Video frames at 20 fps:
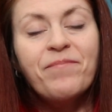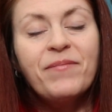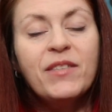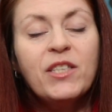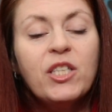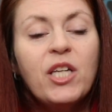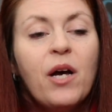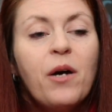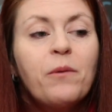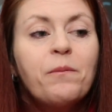
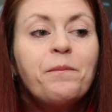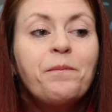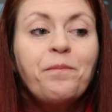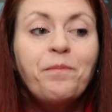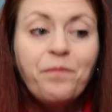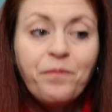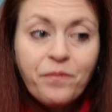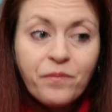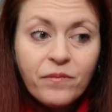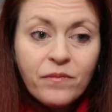So
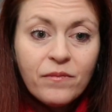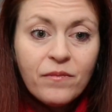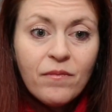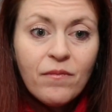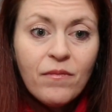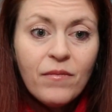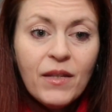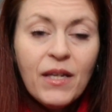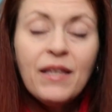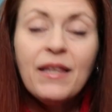
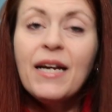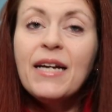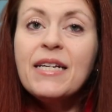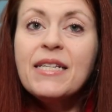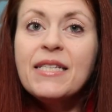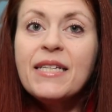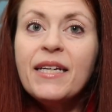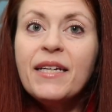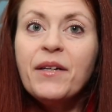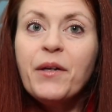like I
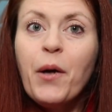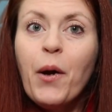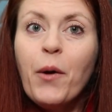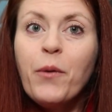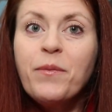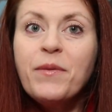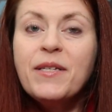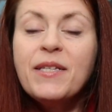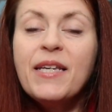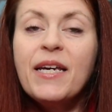said,
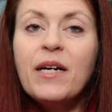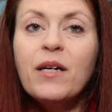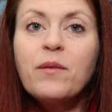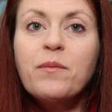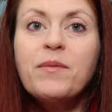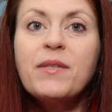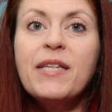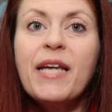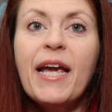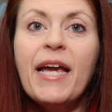hope this
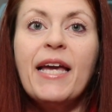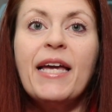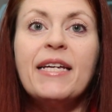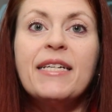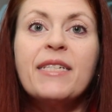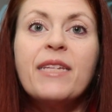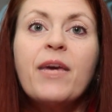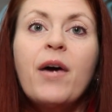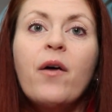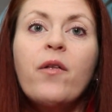helps,
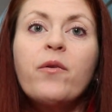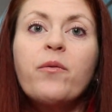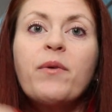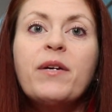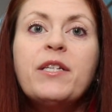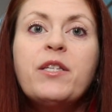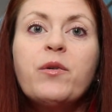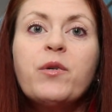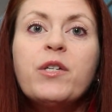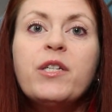and all the
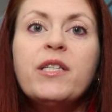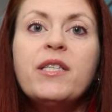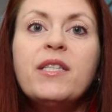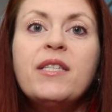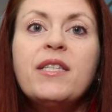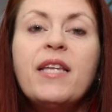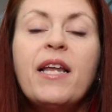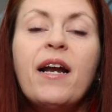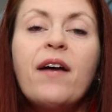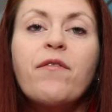
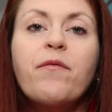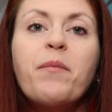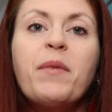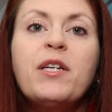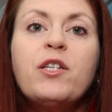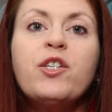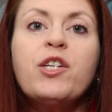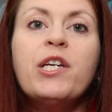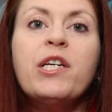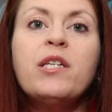resources that I've
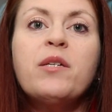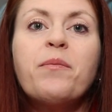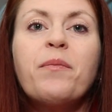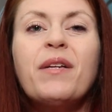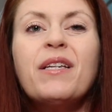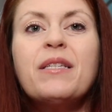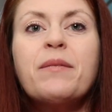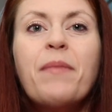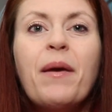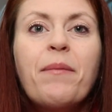mentioned,
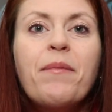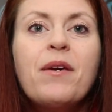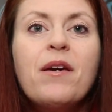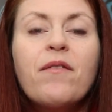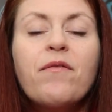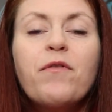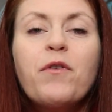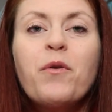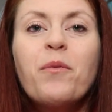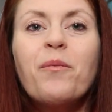plus maybe
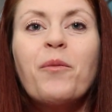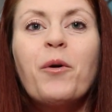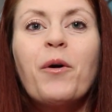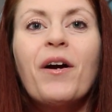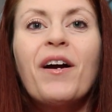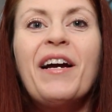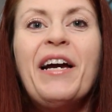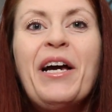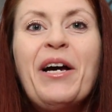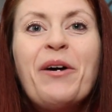a few
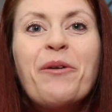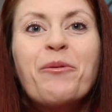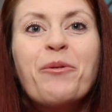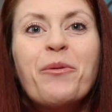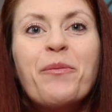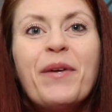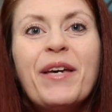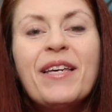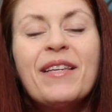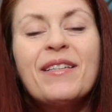more,
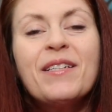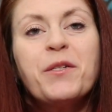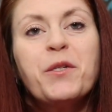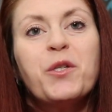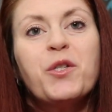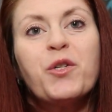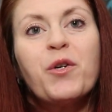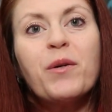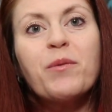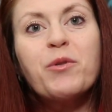will be in the
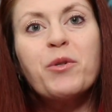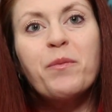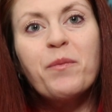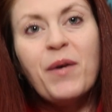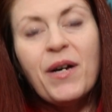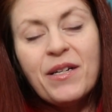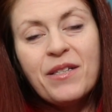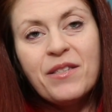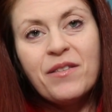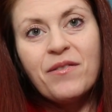description
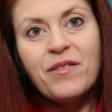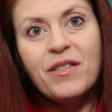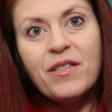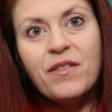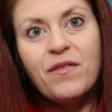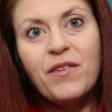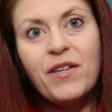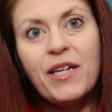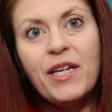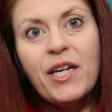box of
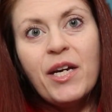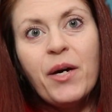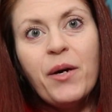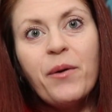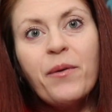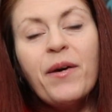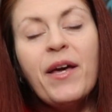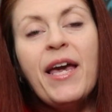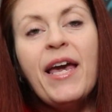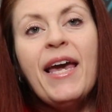this
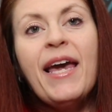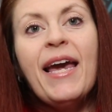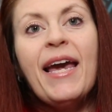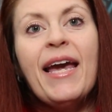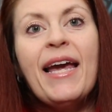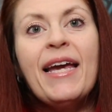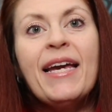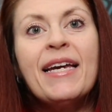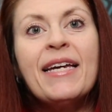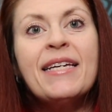video,
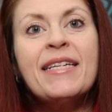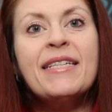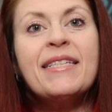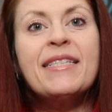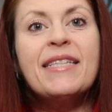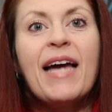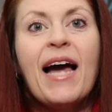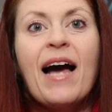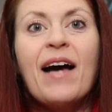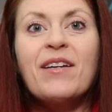
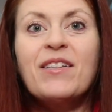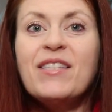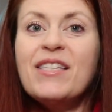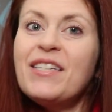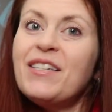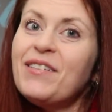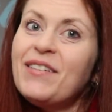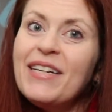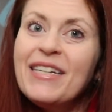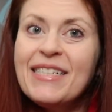and I'll
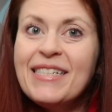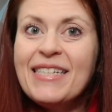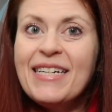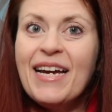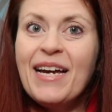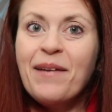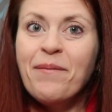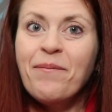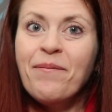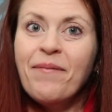see you next
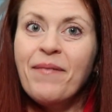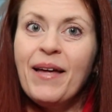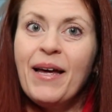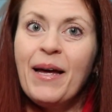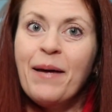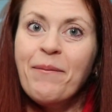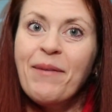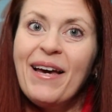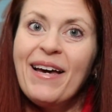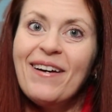time.
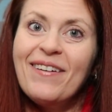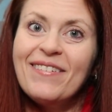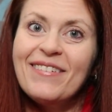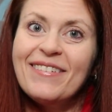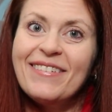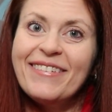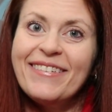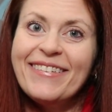I'm out.